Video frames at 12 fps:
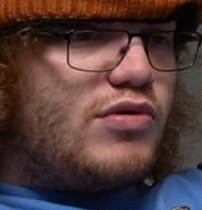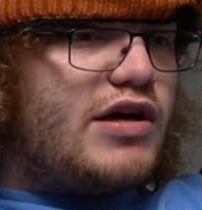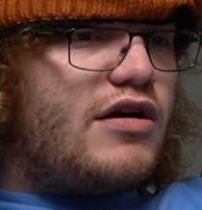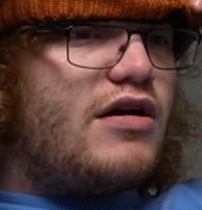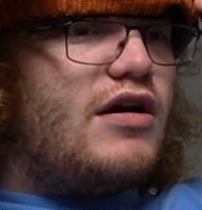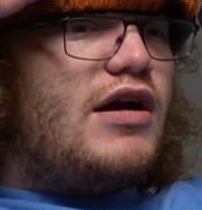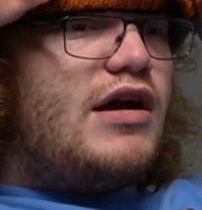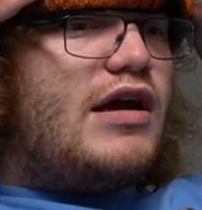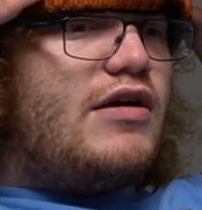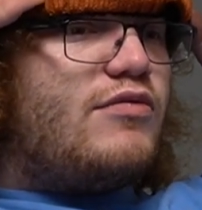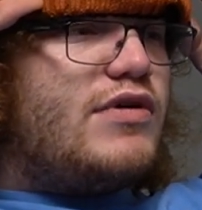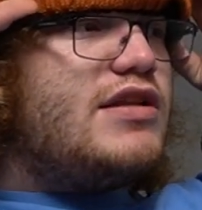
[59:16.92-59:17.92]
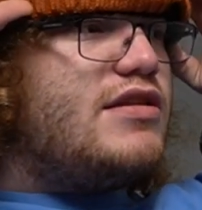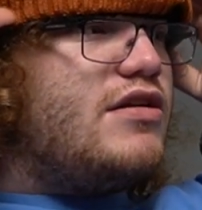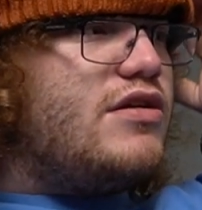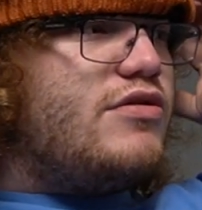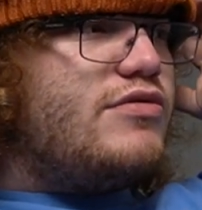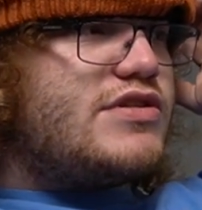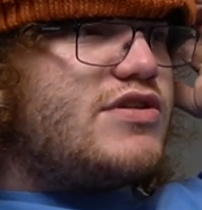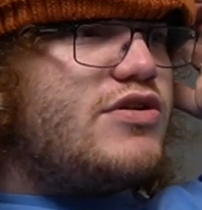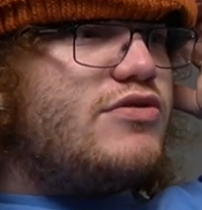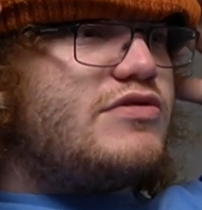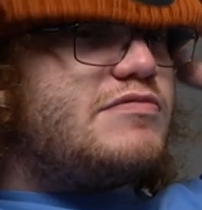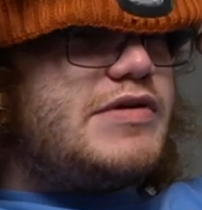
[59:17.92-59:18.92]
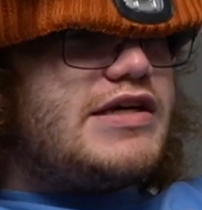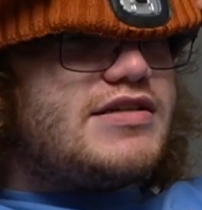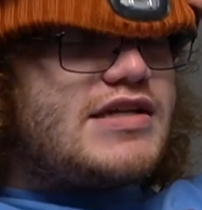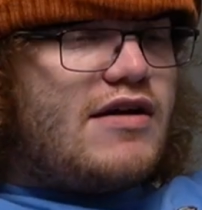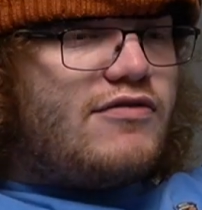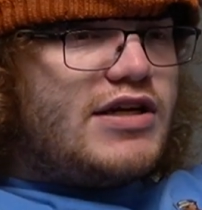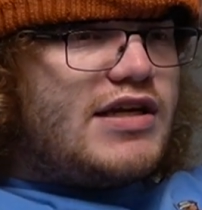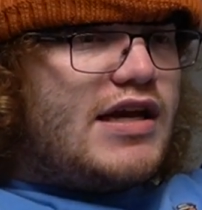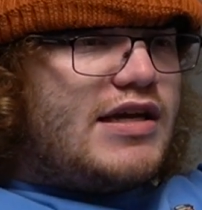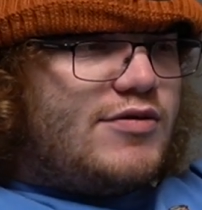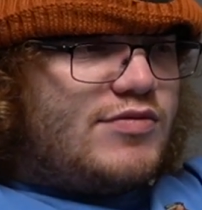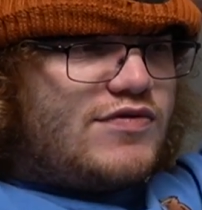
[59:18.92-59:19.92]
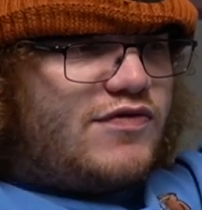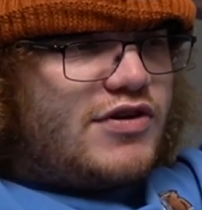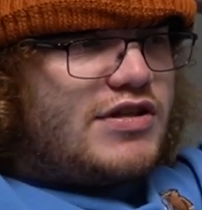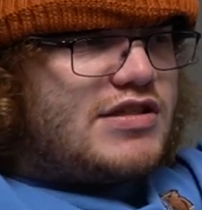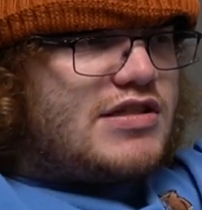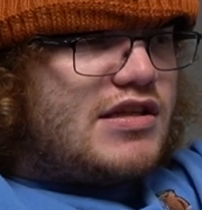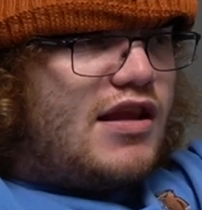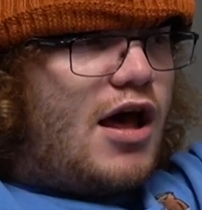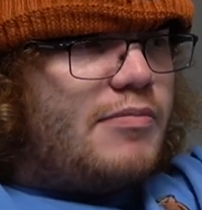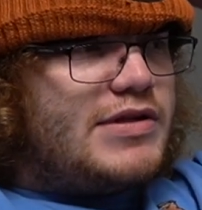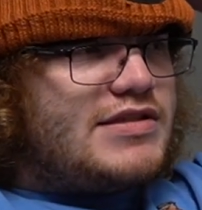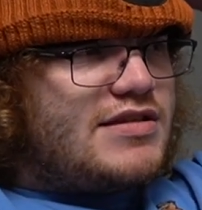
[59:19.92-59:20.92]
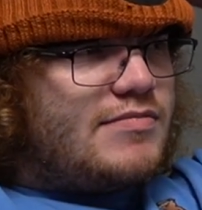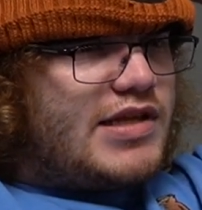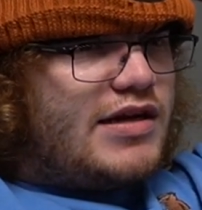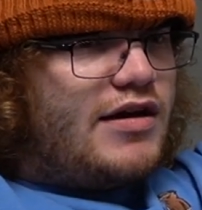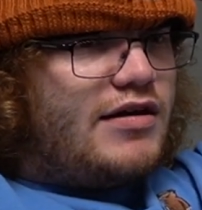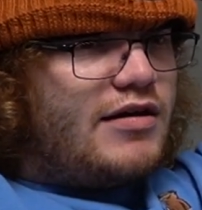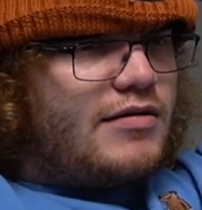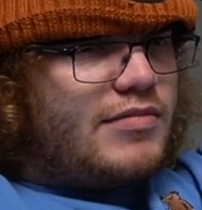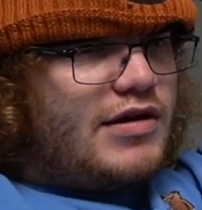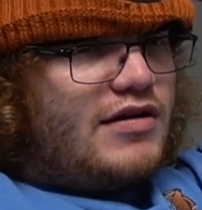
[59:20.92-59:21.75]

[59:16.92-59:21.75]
Twitter and read the newest news because every day he was fucking slopping something up.